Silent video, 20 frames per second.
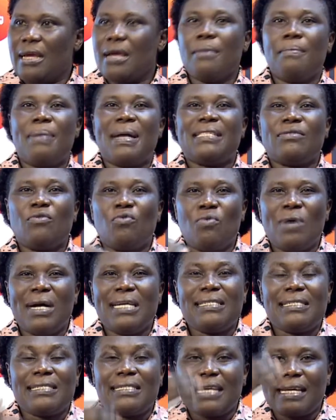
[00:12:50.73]
But
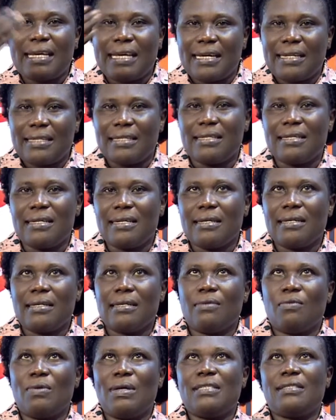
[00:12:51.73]
once taken
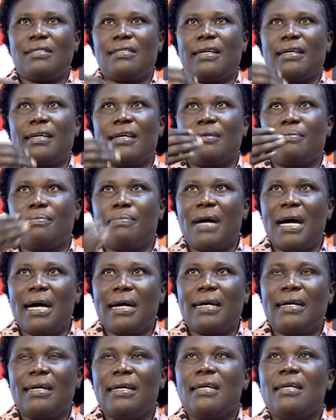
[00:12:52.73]

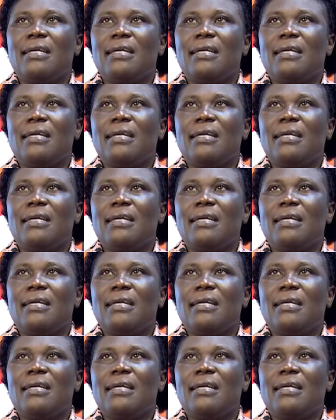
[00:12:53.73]
back,